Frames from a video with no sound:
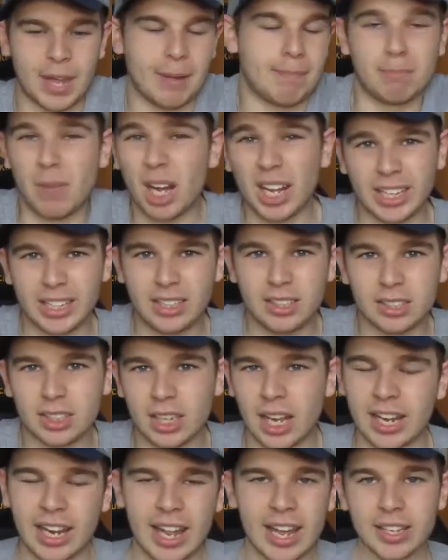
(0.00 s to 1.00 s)
might,
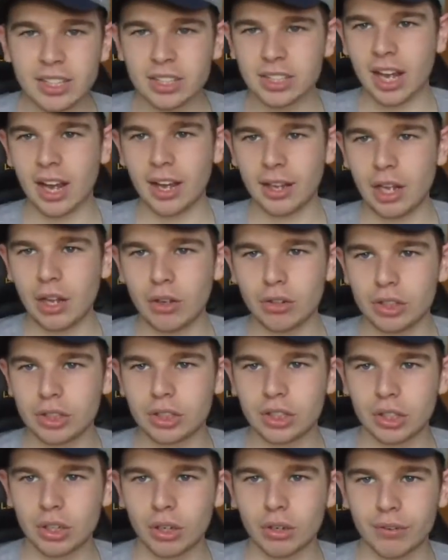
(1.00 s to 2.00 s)
I guess, I
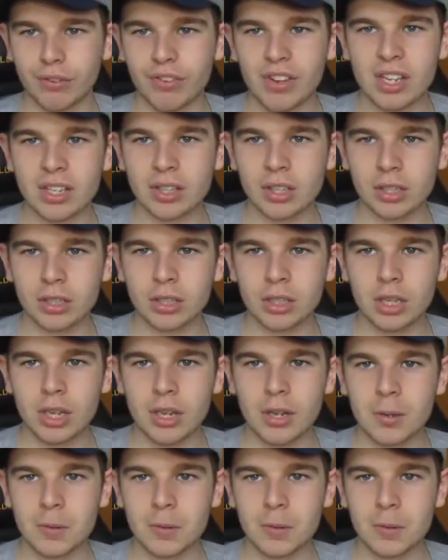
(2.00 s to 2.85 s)
honest to God think that